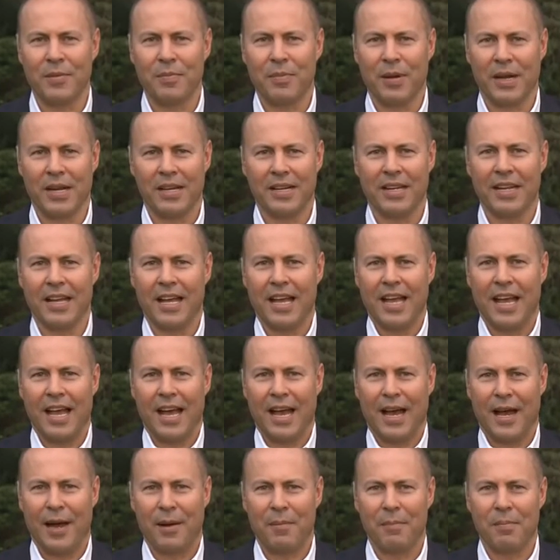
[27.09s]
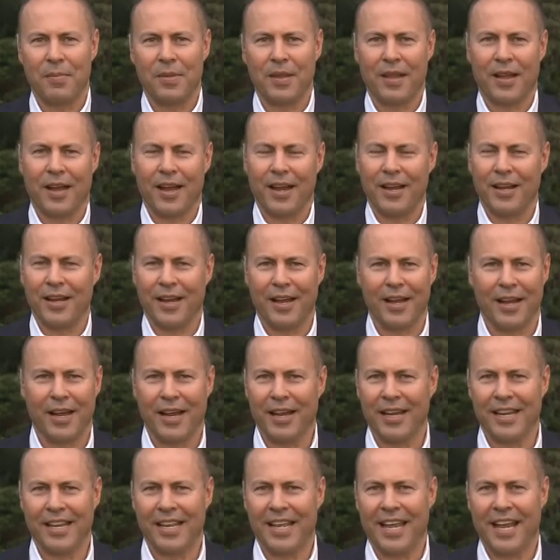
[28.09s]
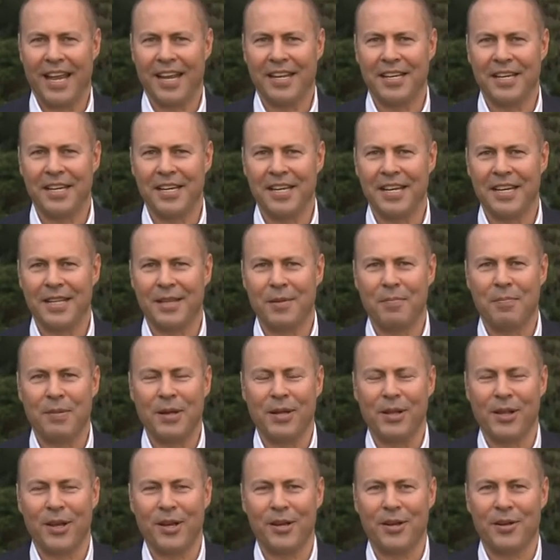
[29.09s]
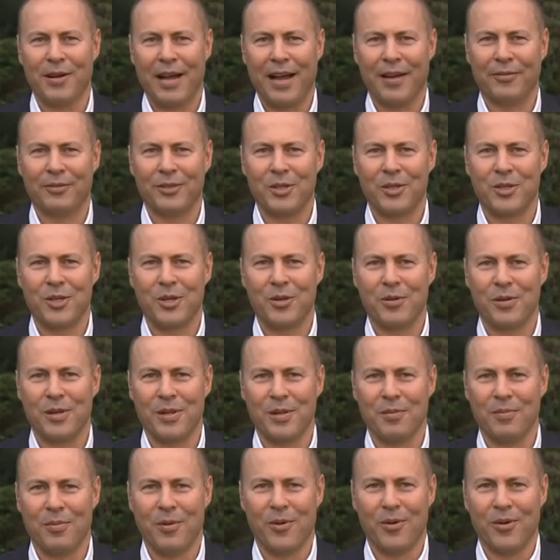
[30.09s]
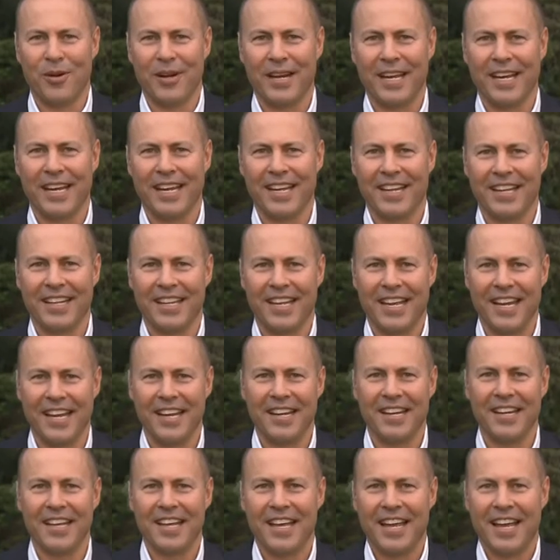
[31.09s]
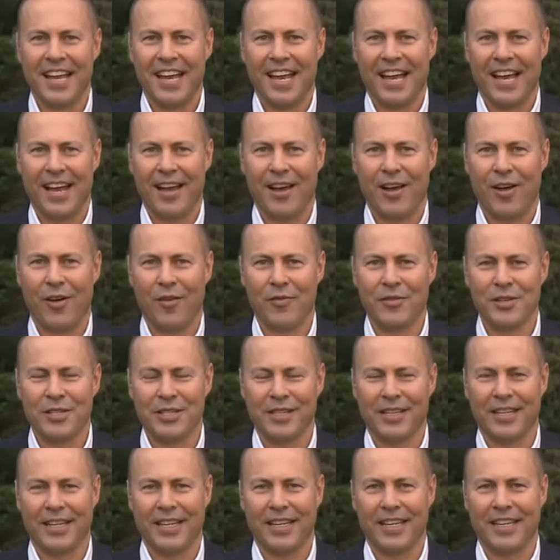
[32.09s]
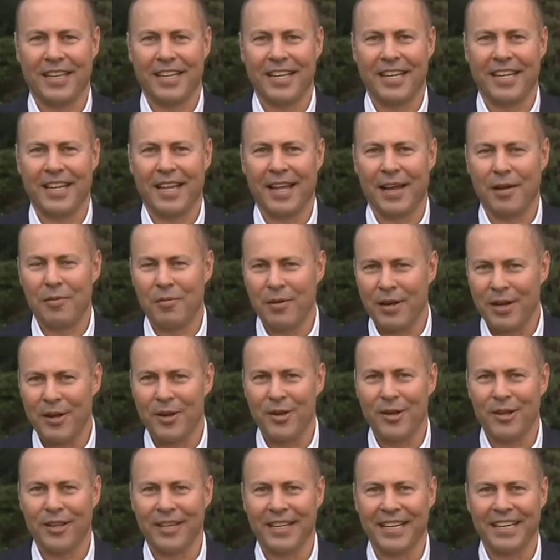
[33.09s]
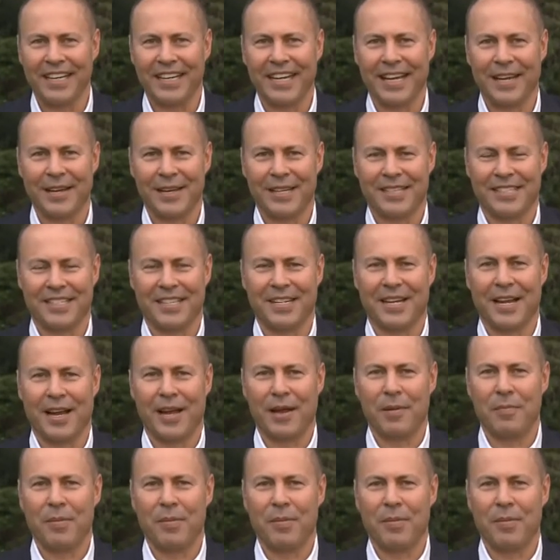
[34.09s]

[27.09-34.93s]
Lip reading: But the head didn't hit the pillow till after 2 in the morning, and then obviously the alarm went early today.